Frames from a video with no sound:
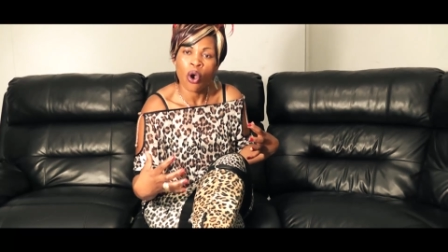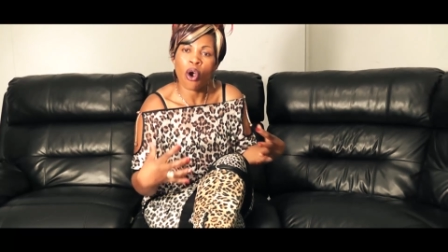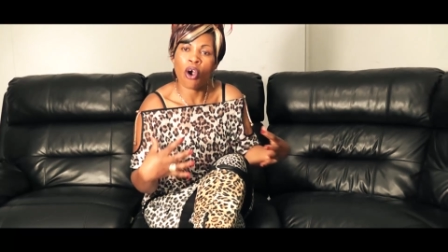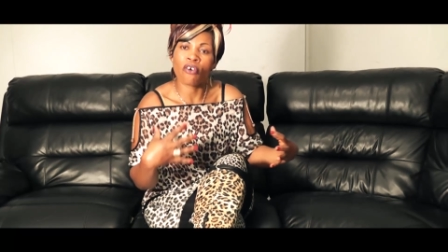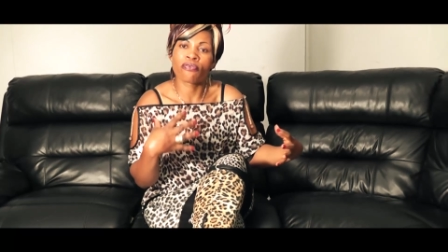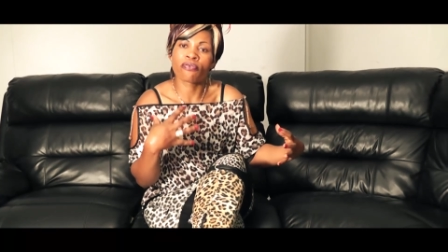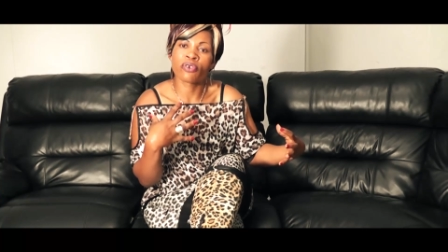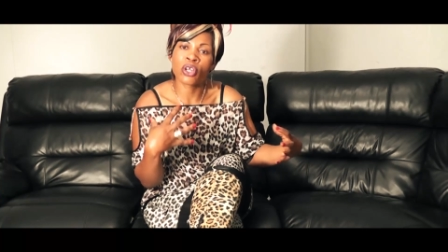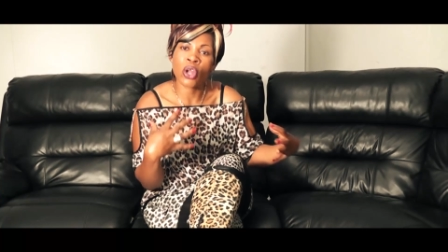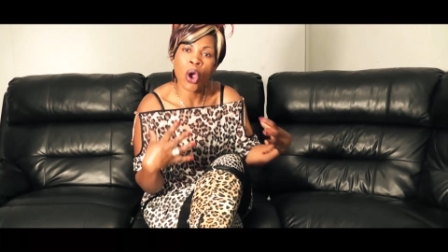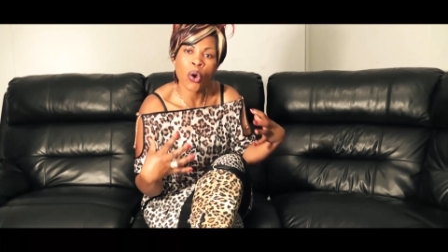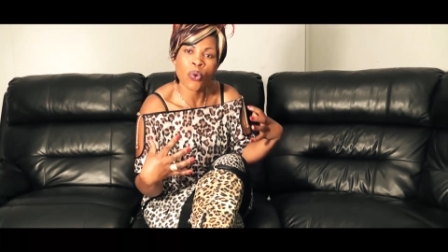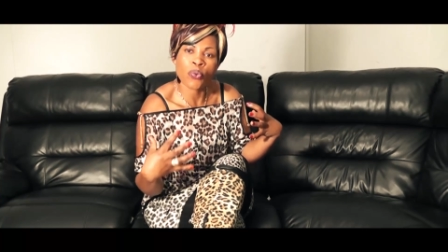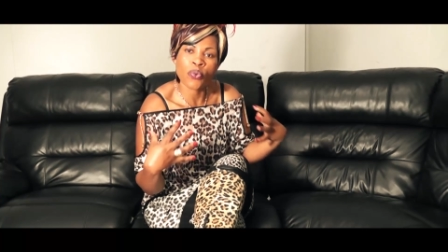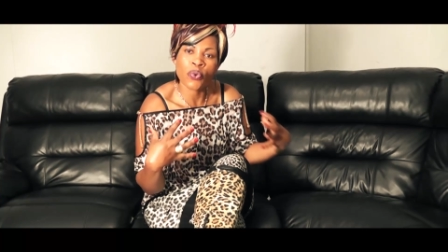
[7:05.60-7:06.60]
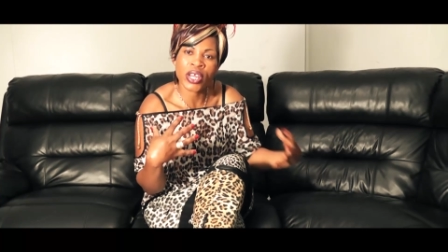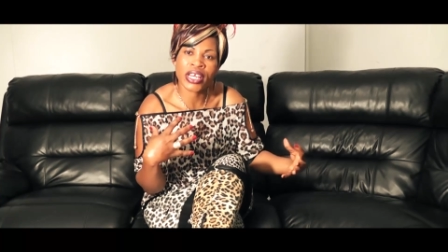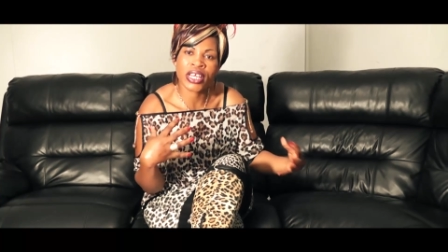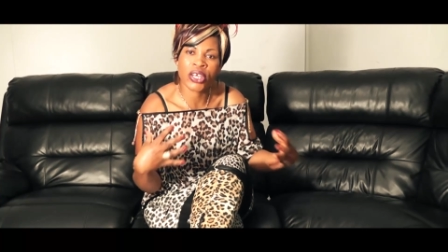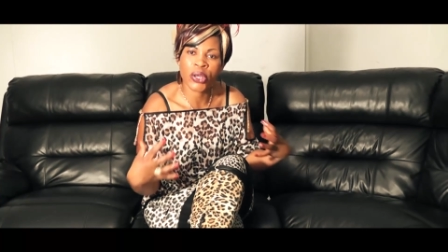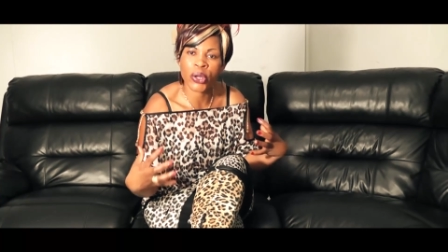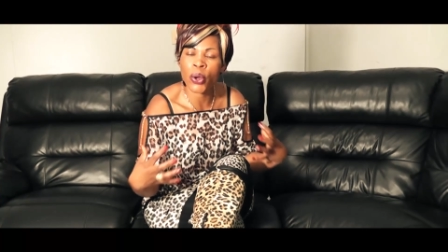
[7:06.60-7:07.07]
of not
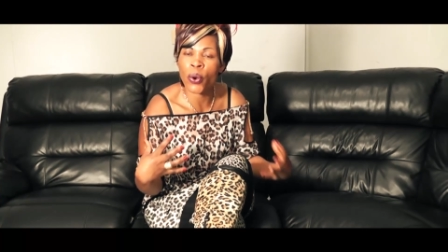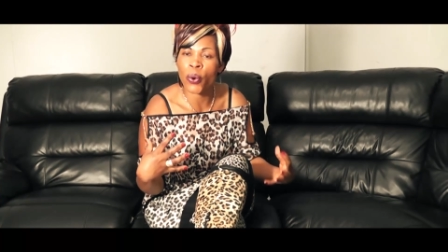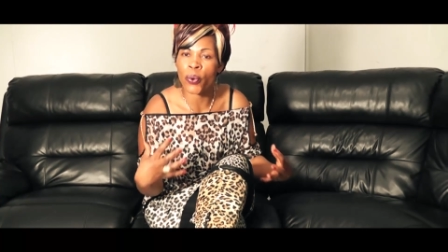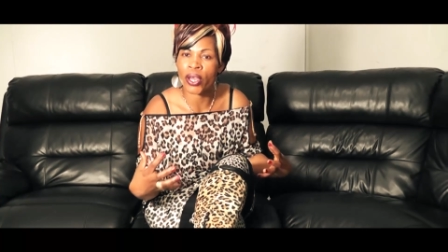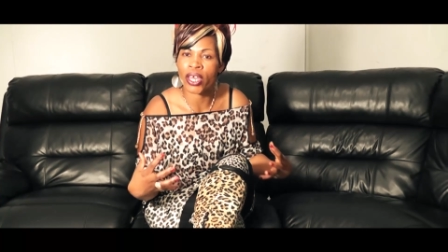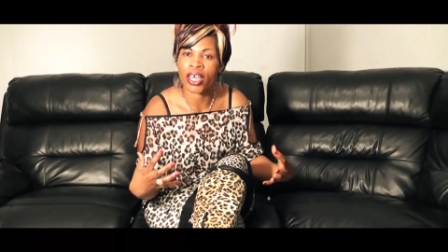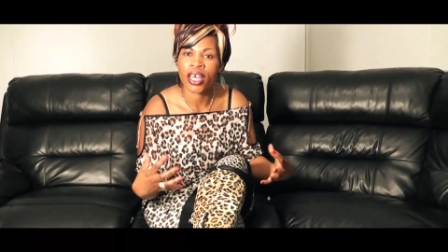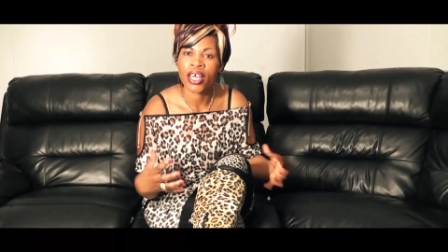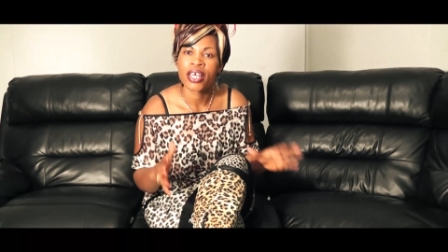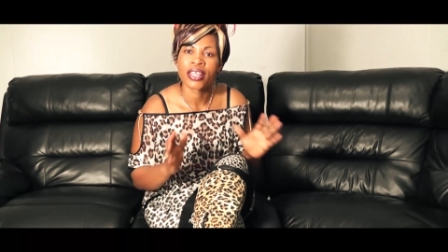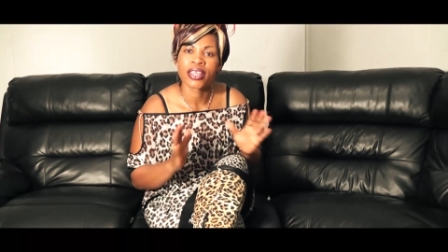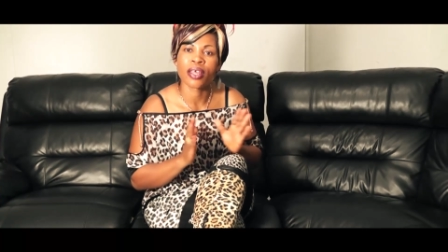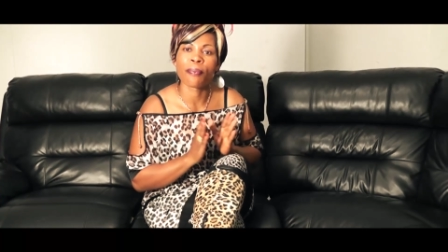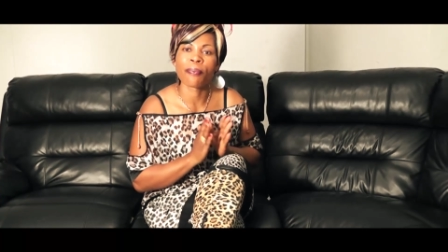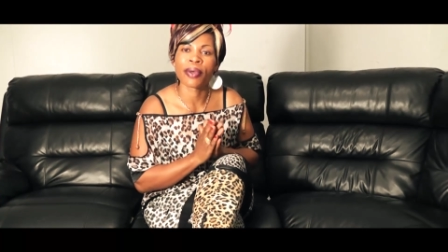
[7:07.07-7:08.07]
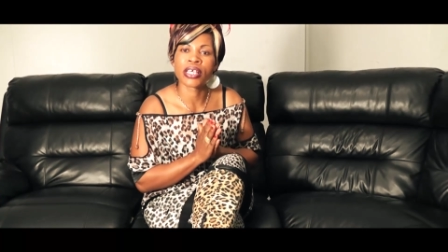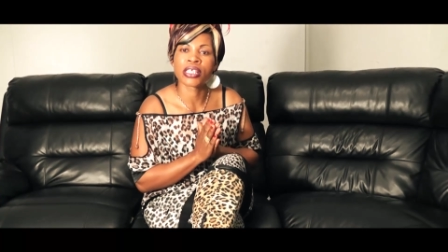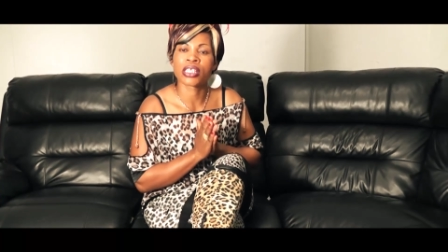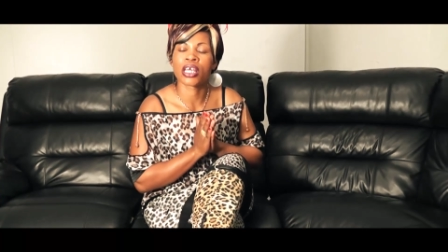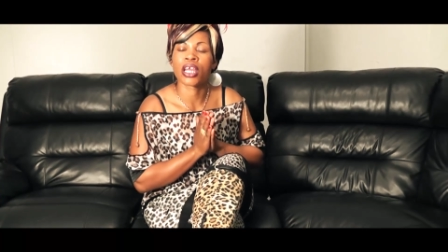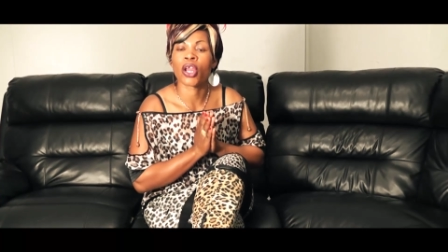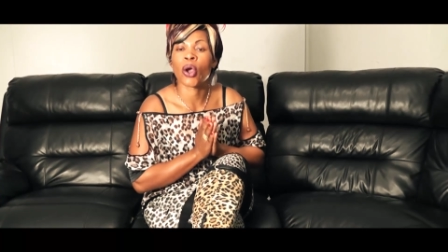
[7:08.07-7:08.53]
really knowing the
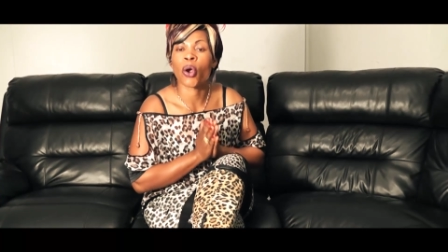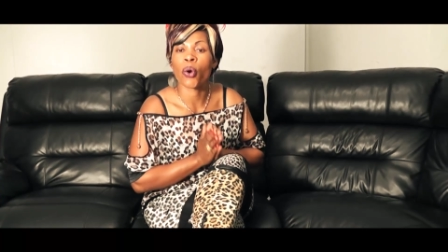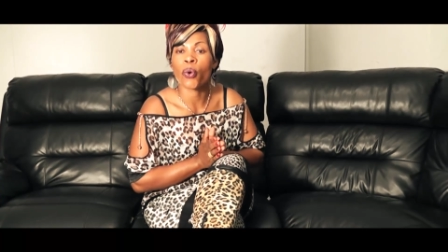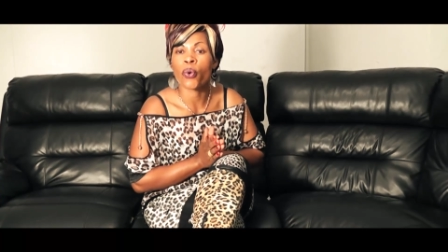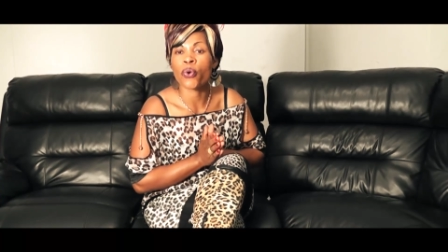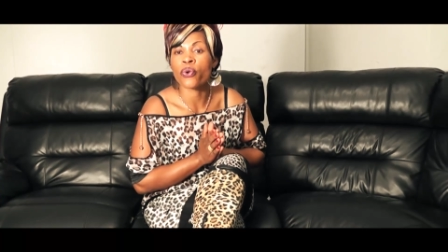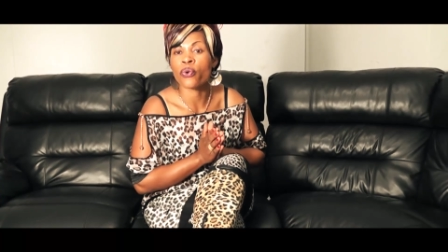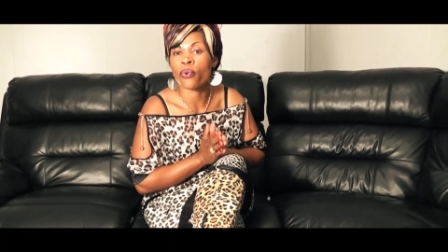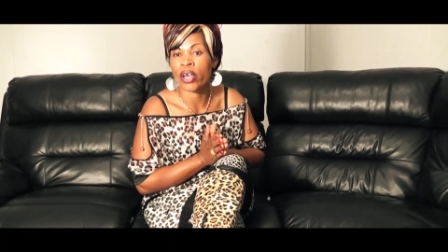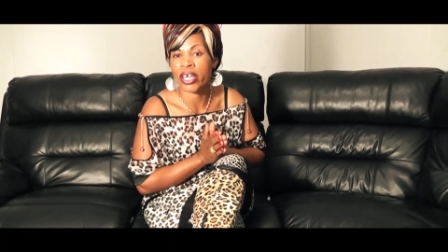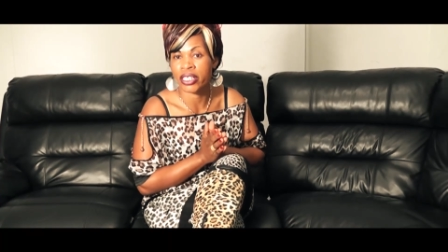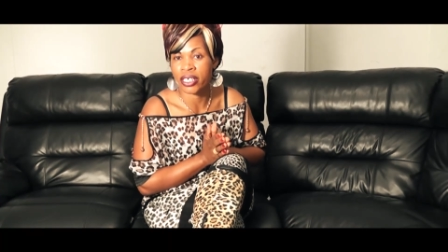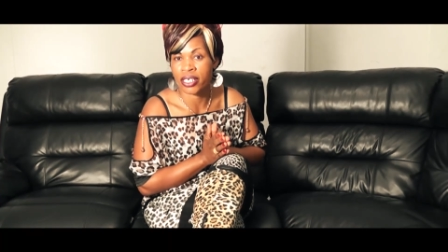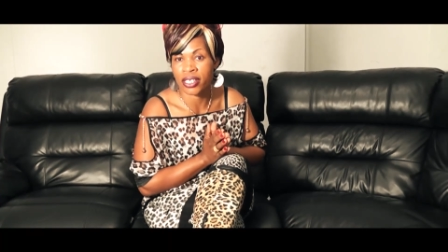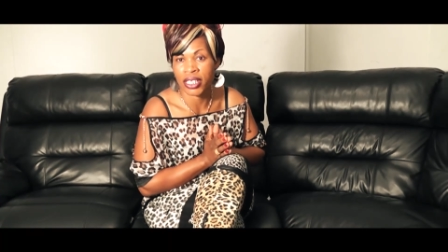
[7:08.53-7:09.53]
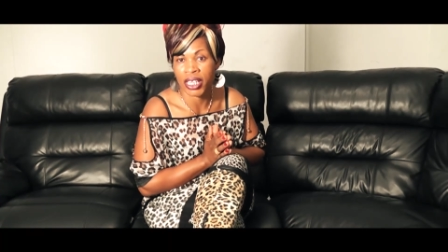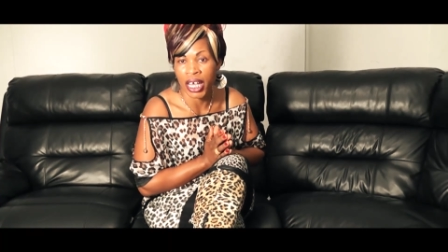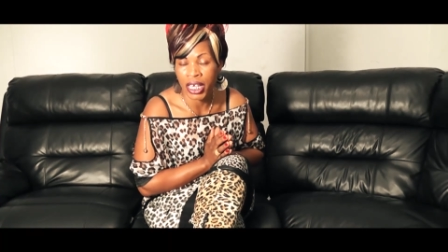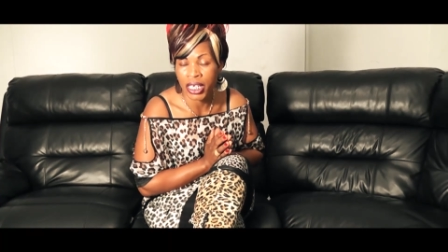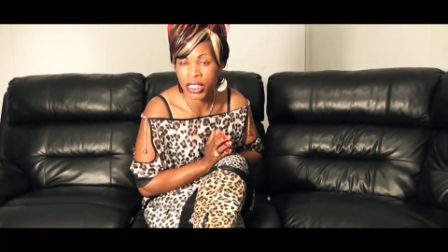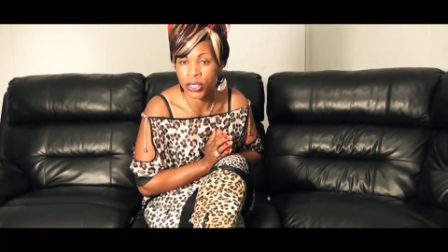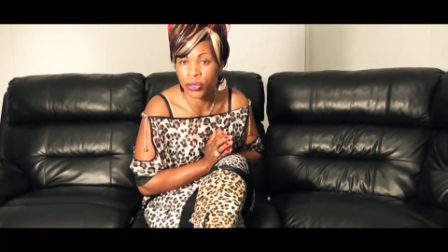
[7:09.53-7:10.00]
person who you were
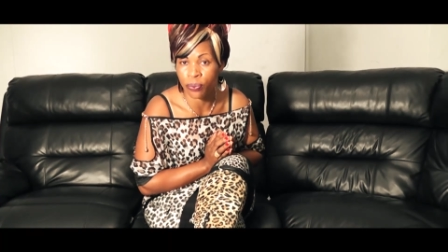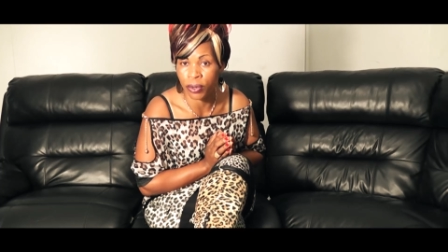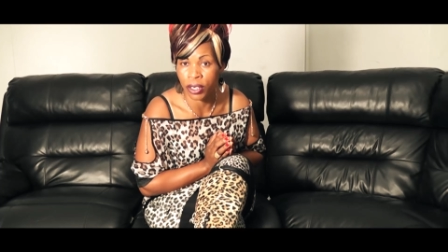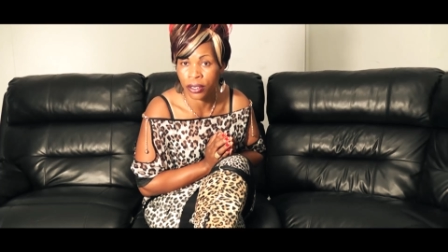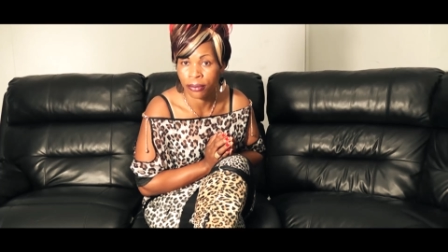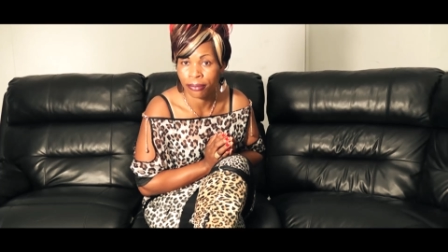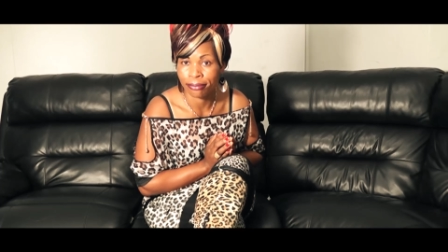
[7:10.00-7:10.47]
destined to be,